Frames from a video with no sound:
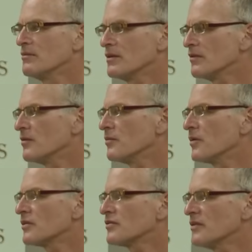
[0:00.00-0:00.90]
but of a
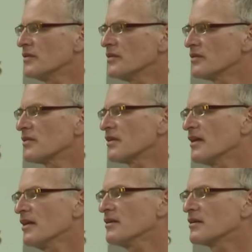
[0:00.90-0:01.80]
more
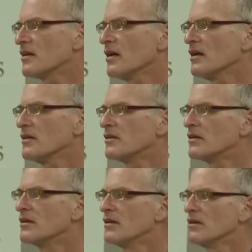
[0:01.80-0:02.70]
sophisticated kind
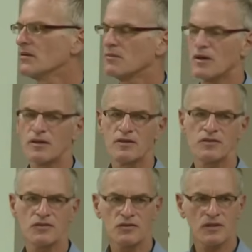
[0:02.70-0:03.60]
by
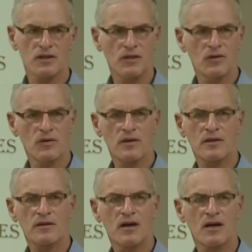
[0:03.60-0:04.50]
this Israeli
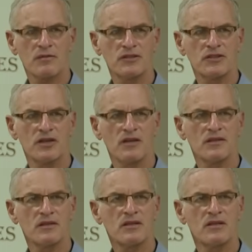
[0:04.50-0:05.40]
author, Ari
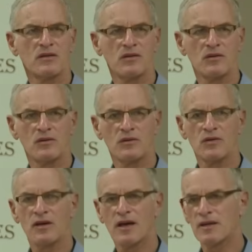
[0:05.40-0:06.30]
Shavit,
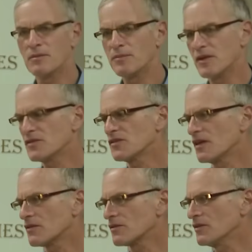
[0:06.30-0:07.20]
who had a
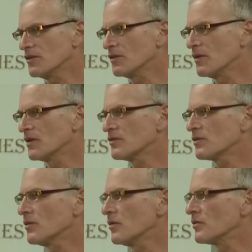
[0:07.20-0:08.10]
bestseller in the U.S.
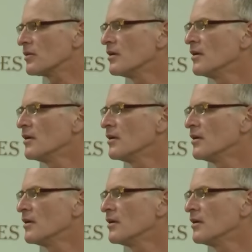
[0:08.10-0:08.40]
called